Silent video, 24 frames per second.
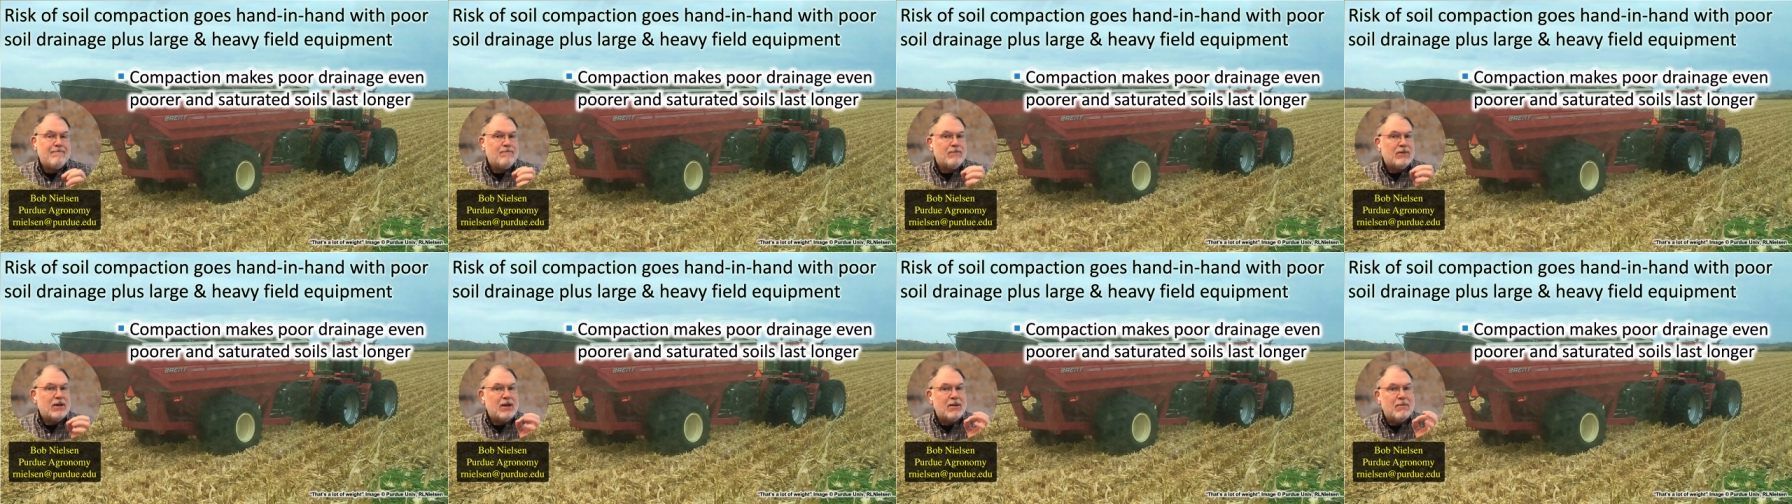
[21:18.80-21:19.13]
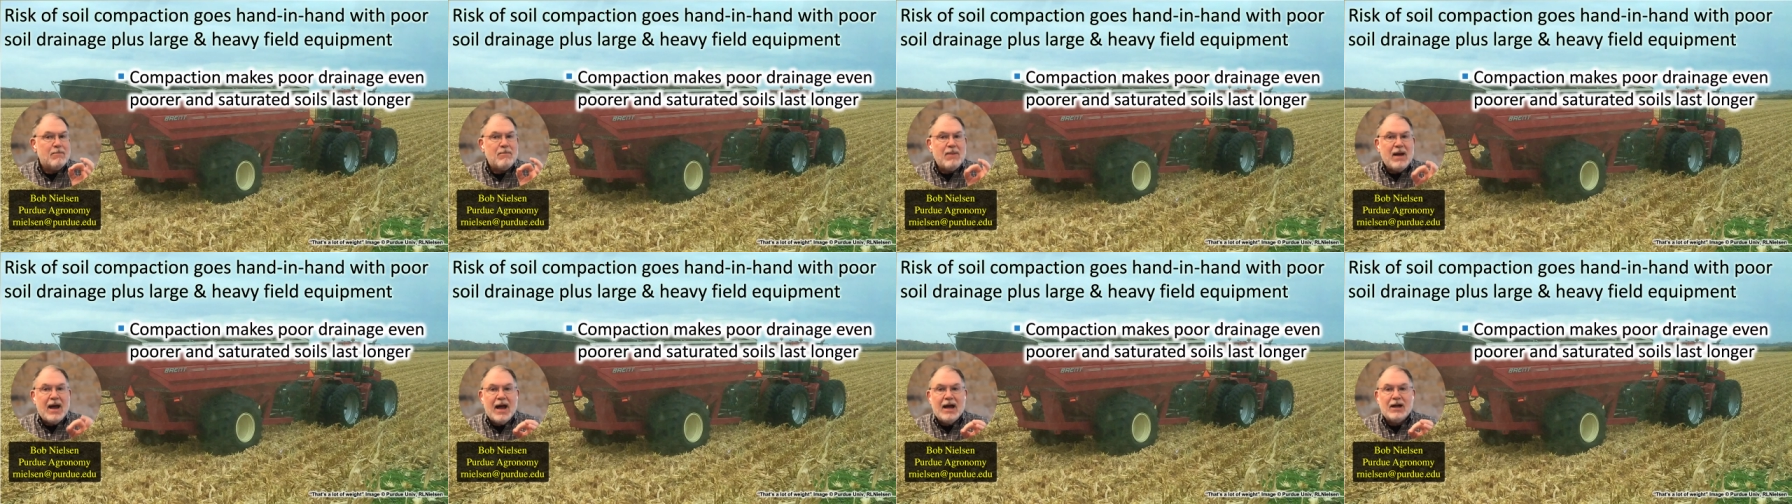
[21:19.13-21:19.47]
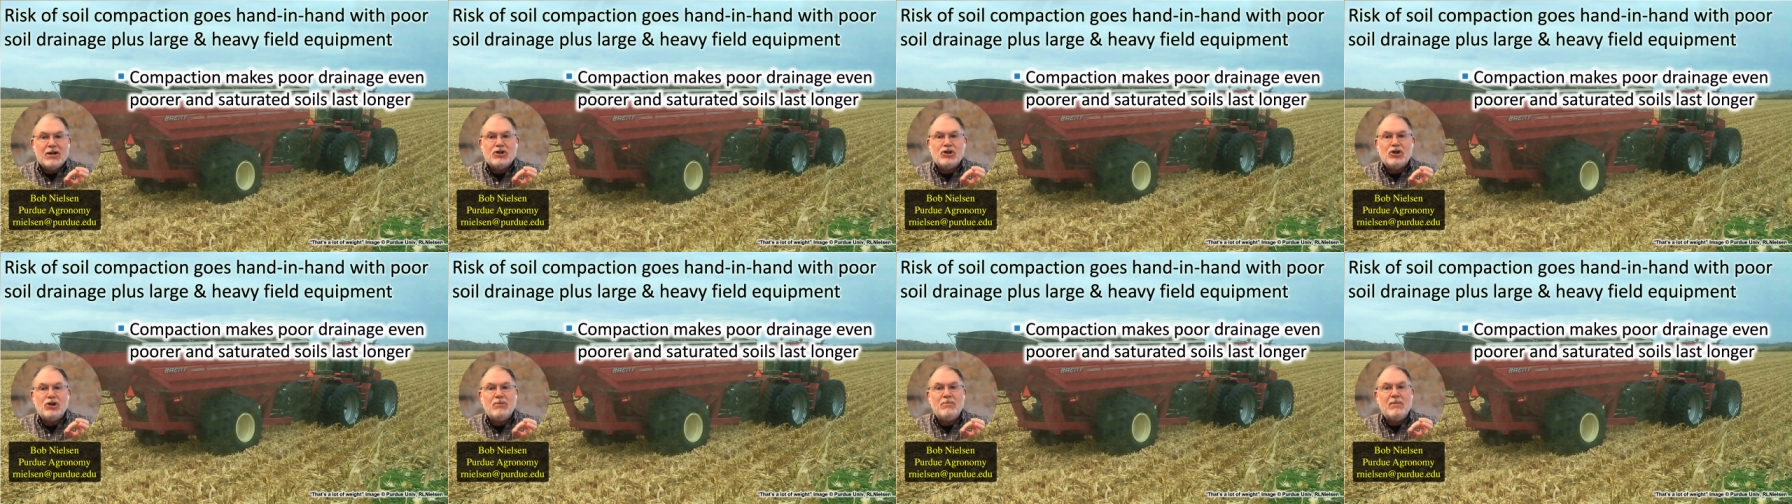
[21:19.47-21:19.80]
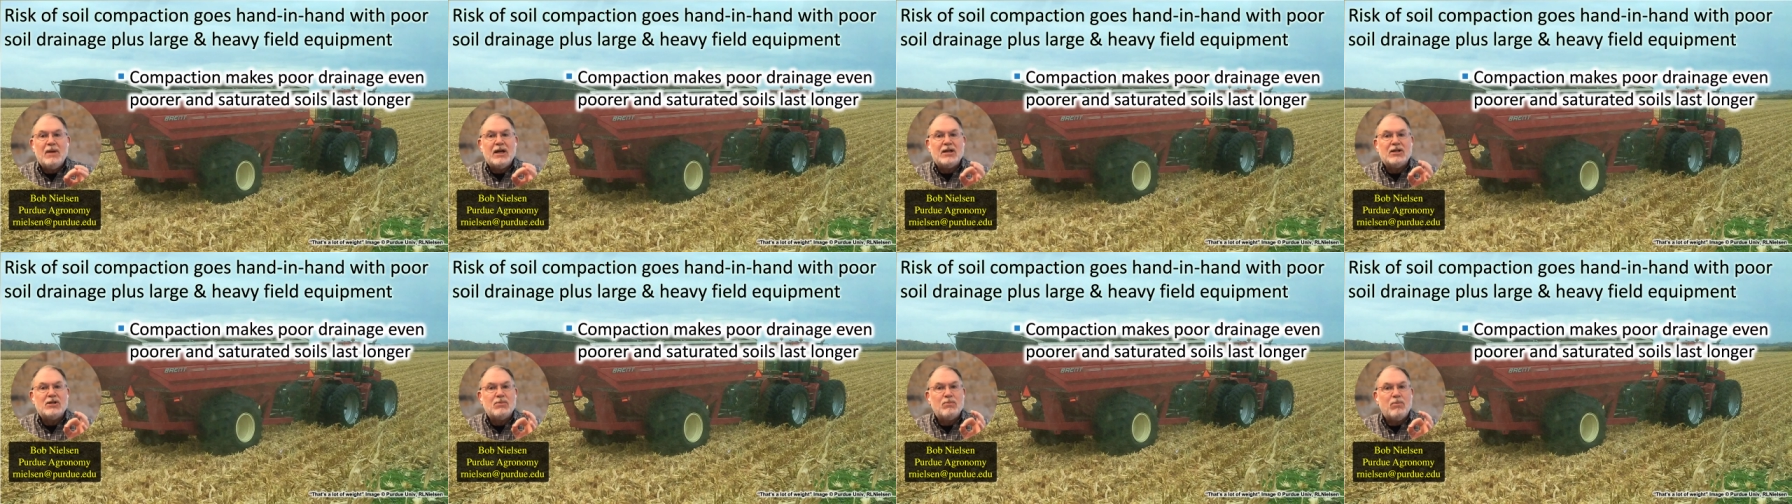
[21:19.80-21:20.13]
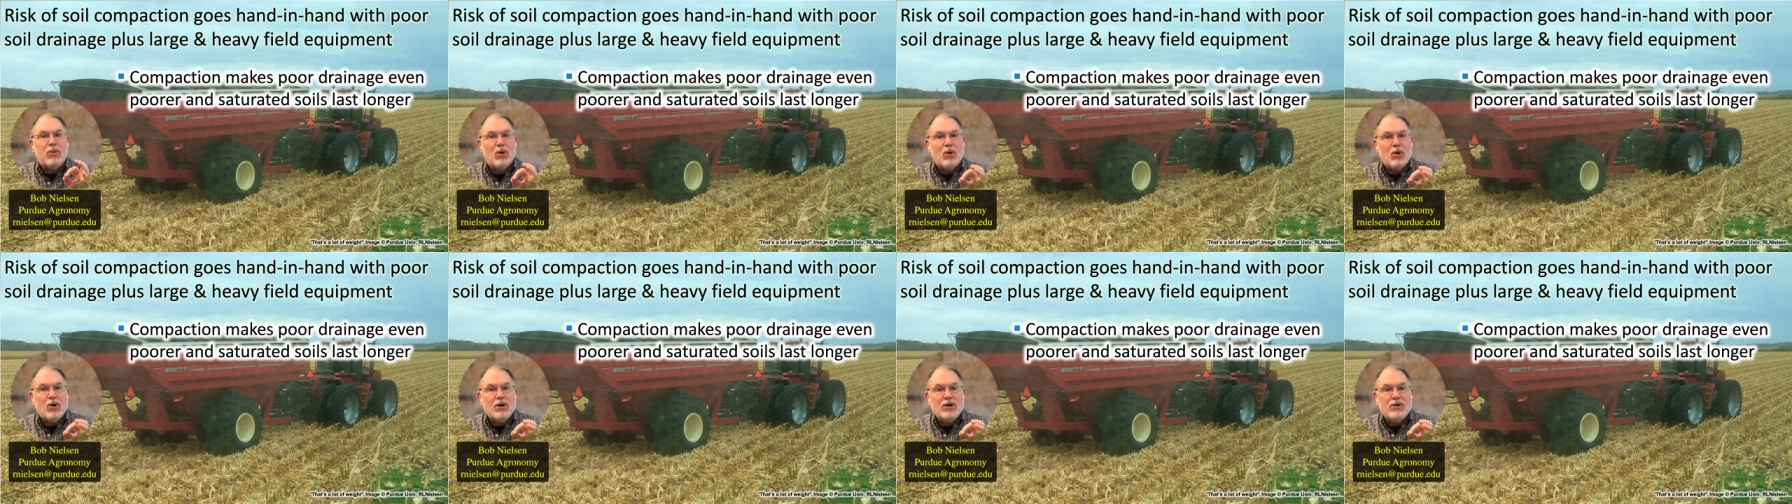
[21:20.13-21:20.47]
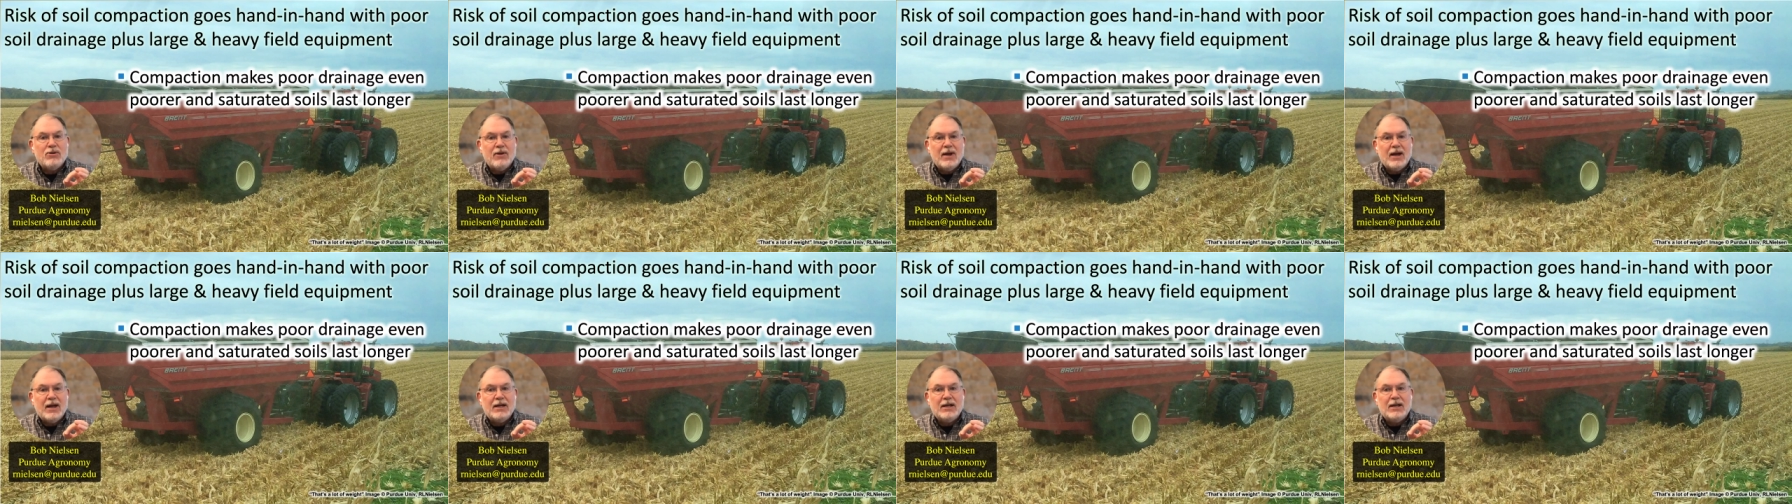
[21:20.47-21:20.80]
Compaction makes poor
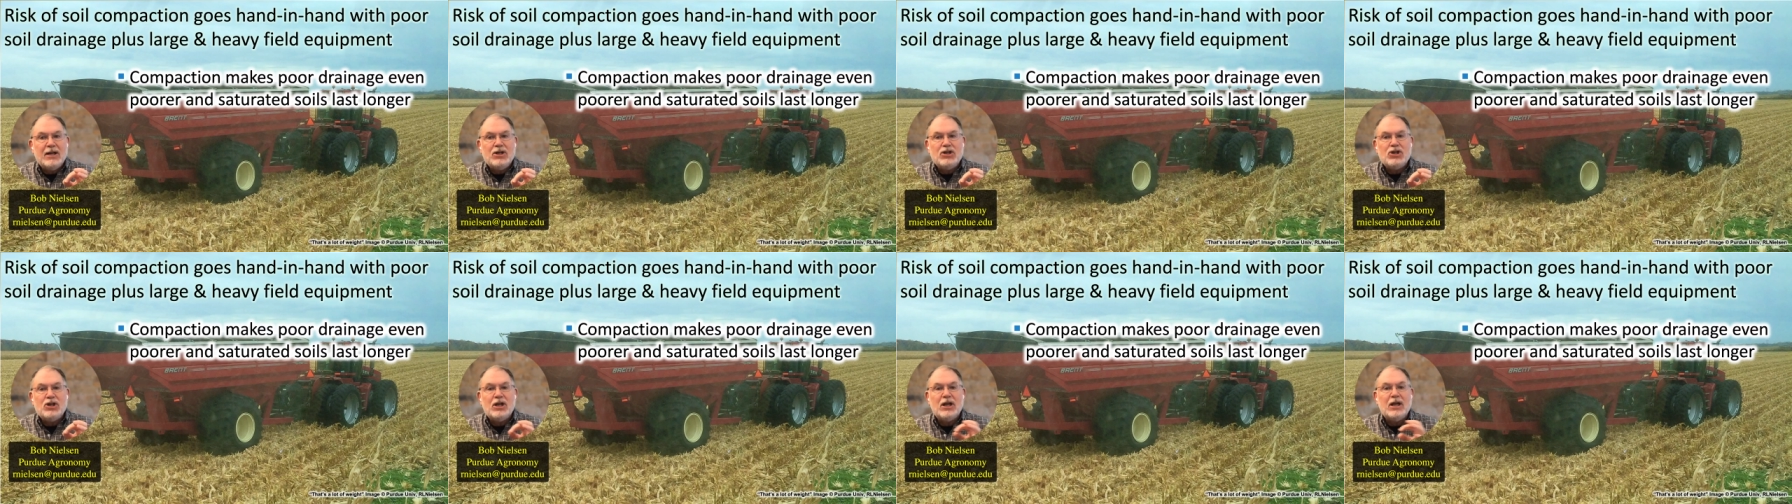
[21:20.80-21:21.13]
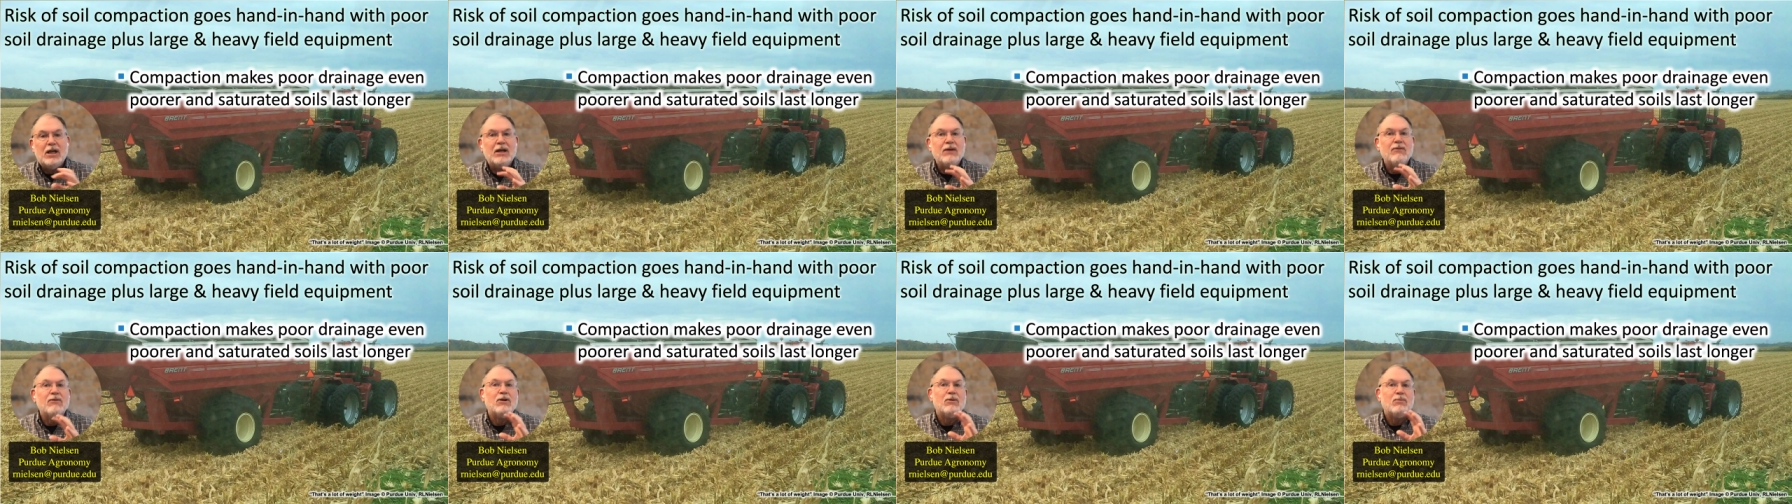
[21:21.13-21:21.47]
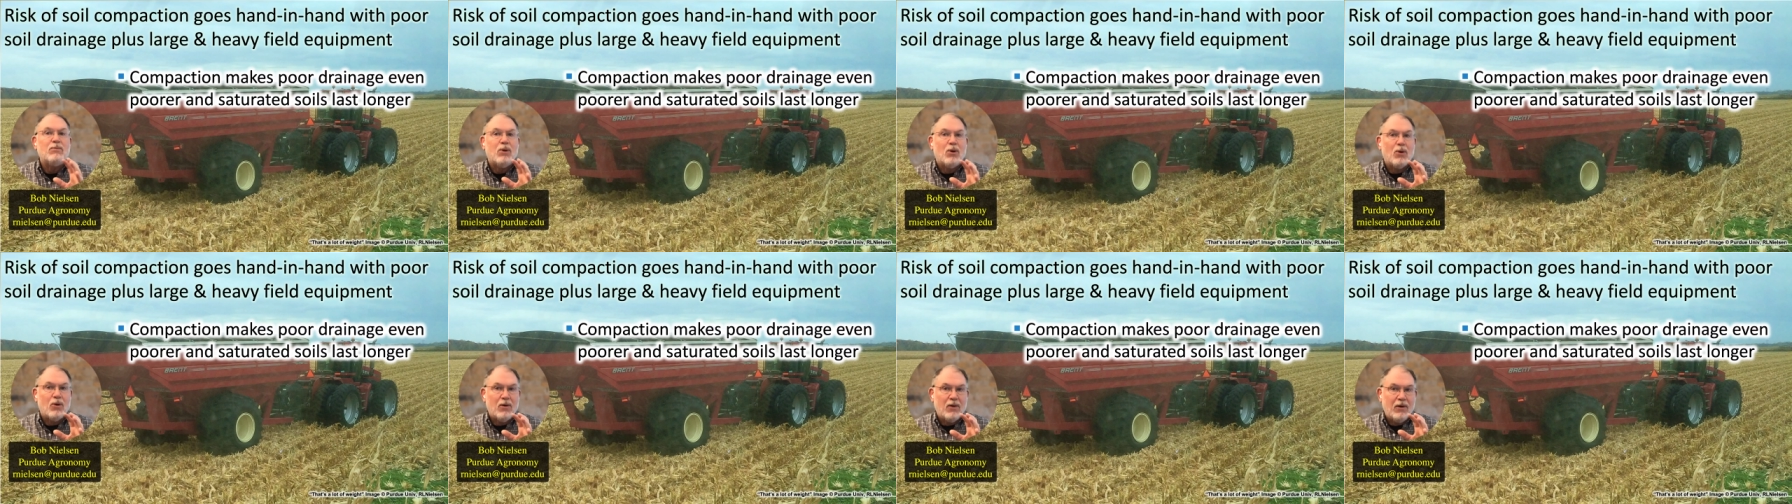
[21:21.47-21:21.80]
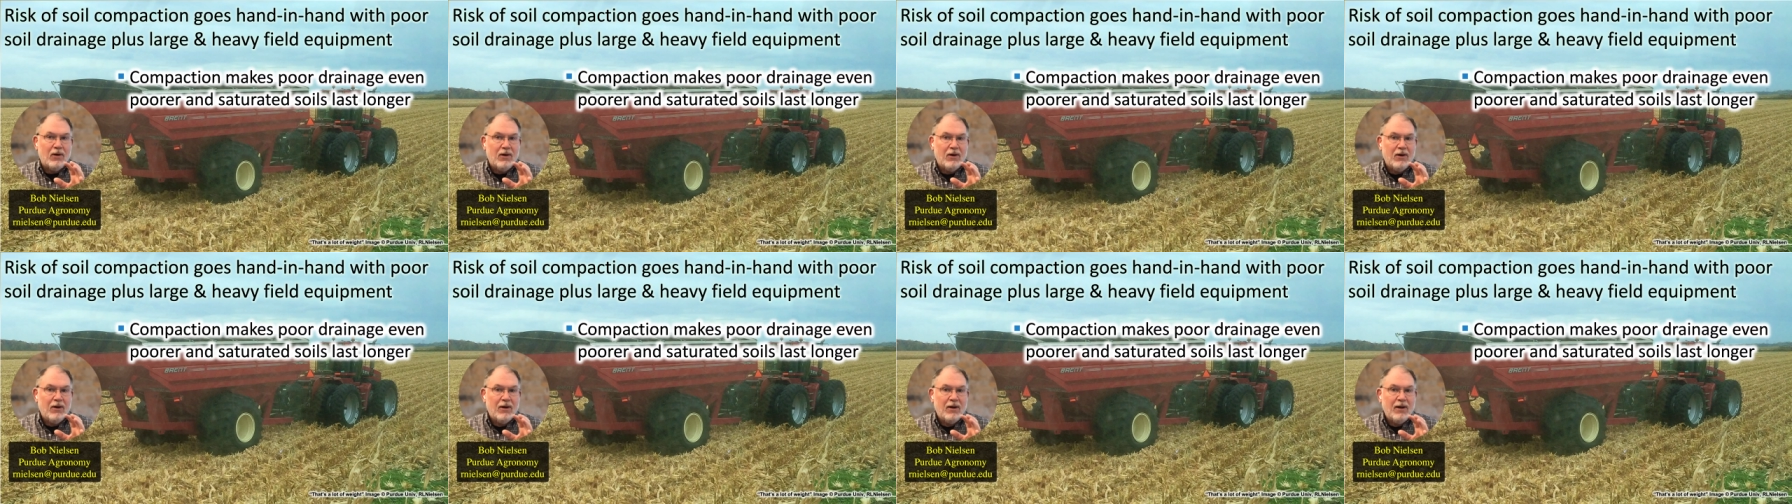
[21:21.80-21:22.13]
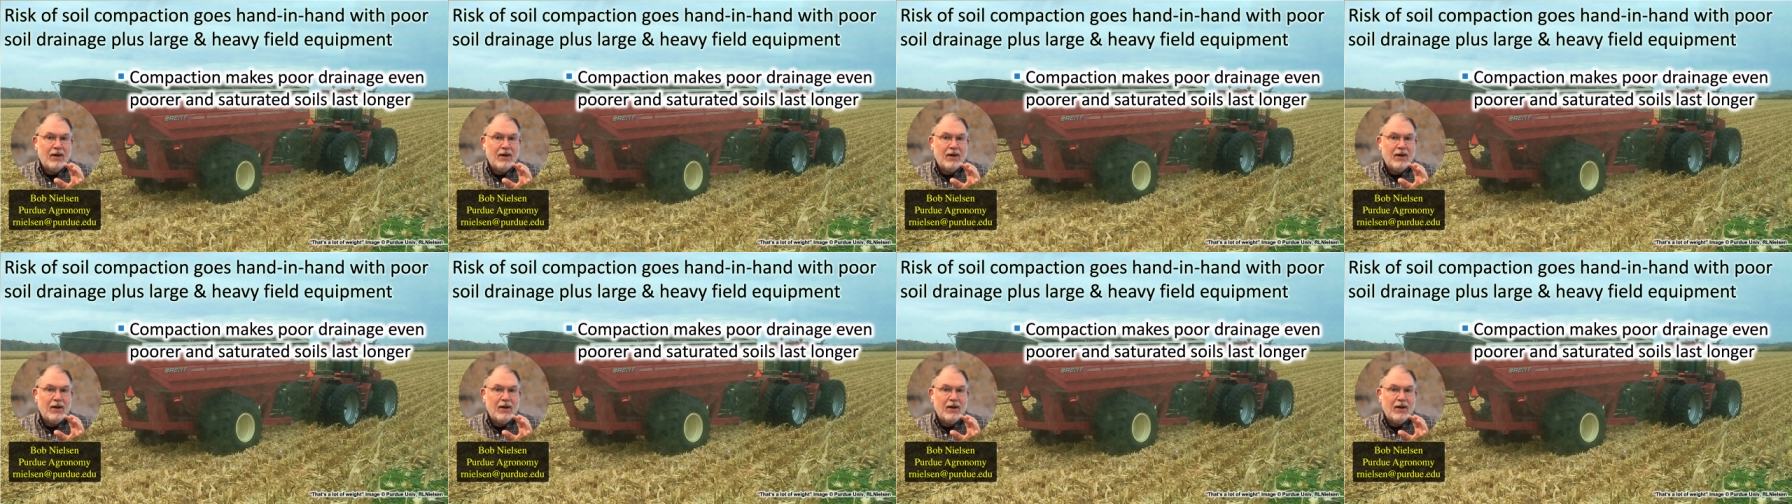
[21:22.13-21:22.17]
drainage even poorer